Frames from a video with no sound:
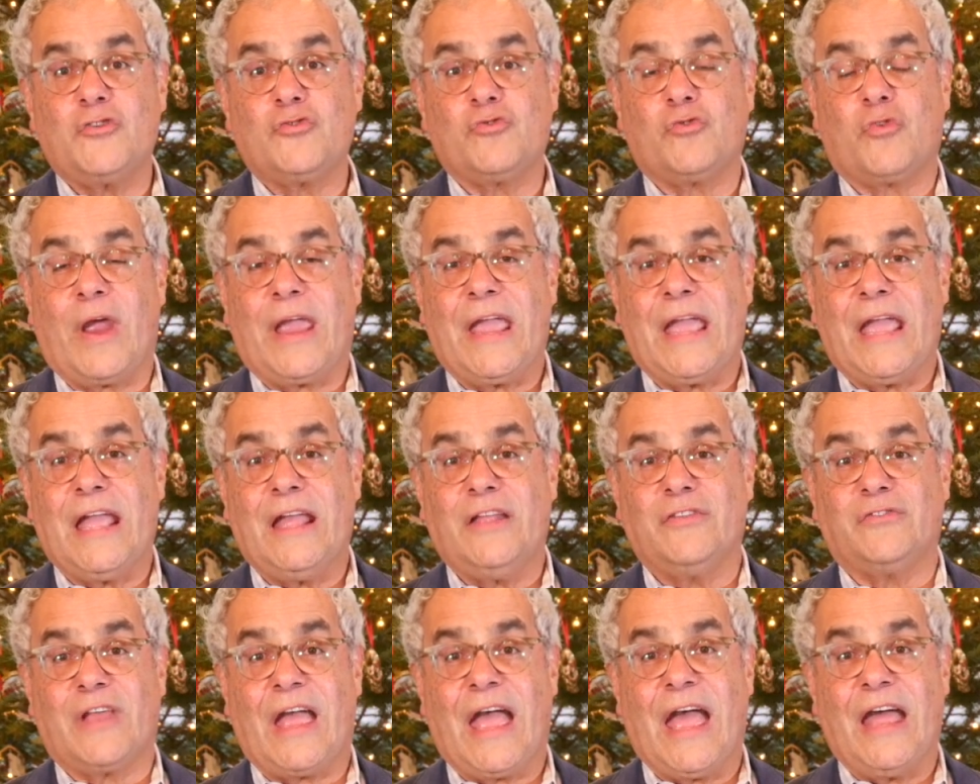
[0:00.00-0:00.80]

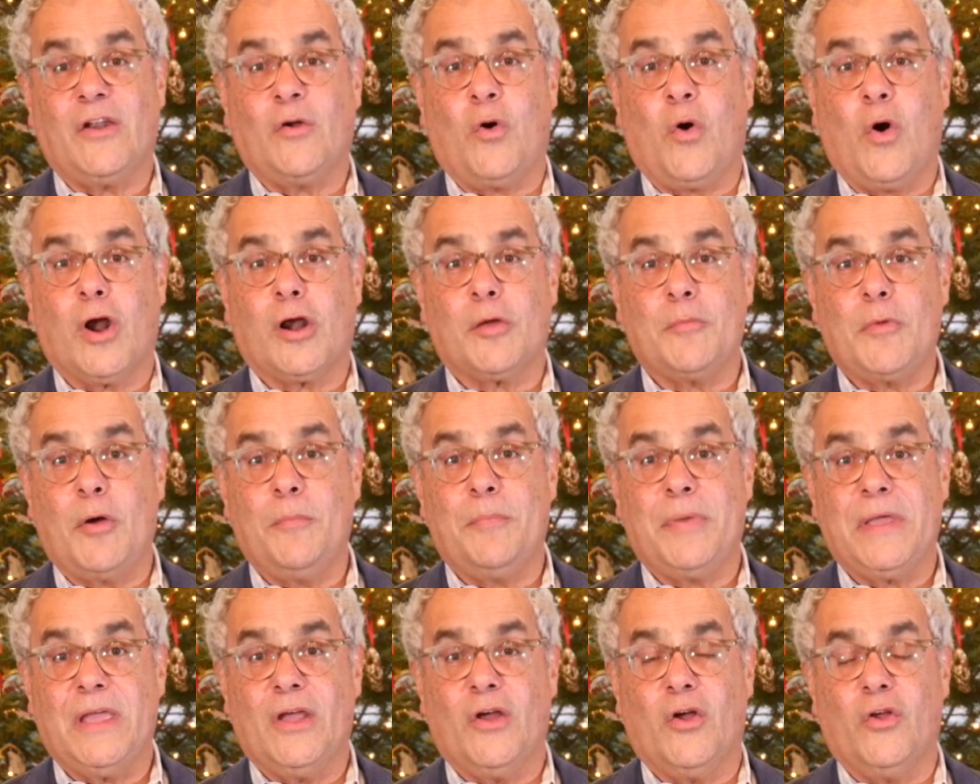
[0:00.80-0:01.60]
trains, and
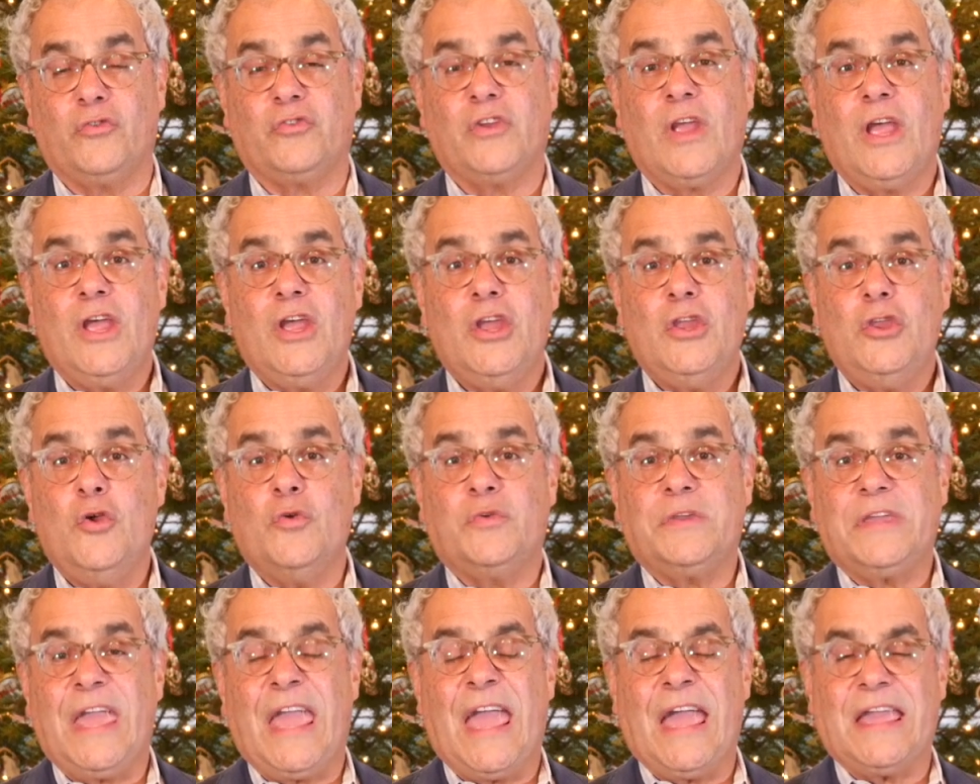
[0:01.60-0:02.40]
automobiles.
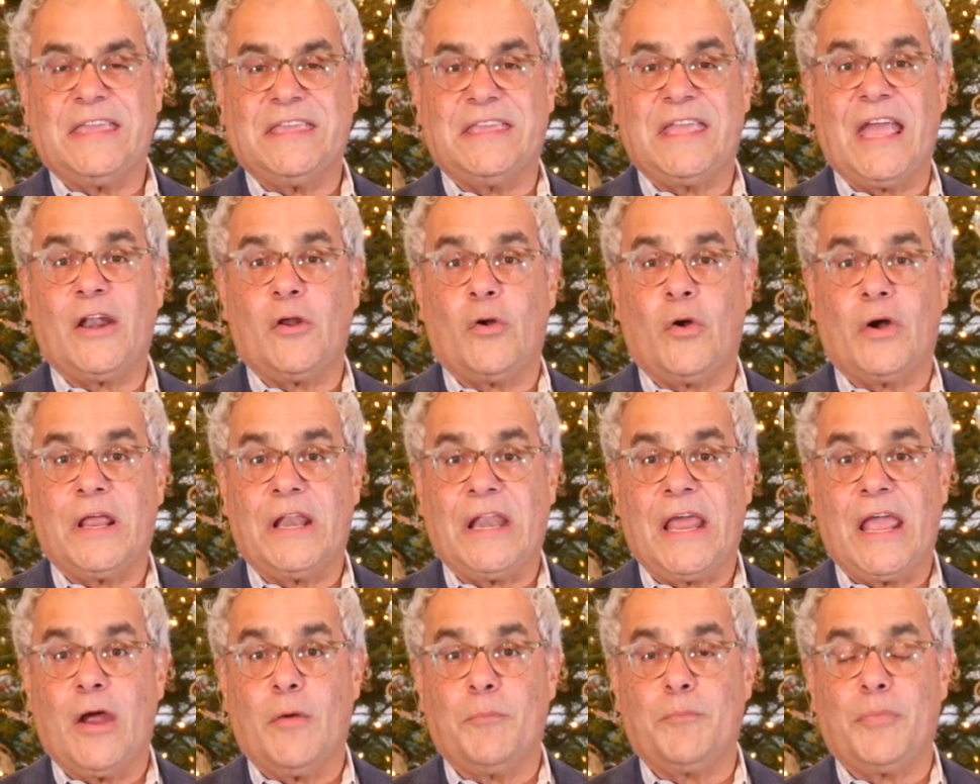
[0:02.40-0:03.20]
You can't get on
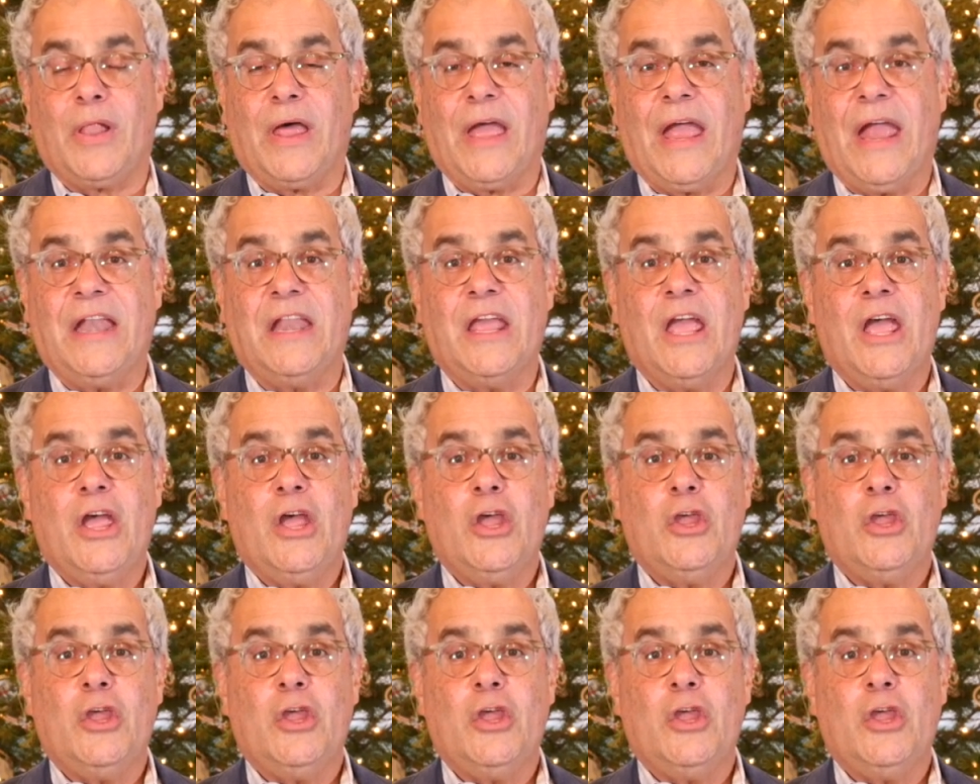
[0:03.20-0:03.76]
an airplane.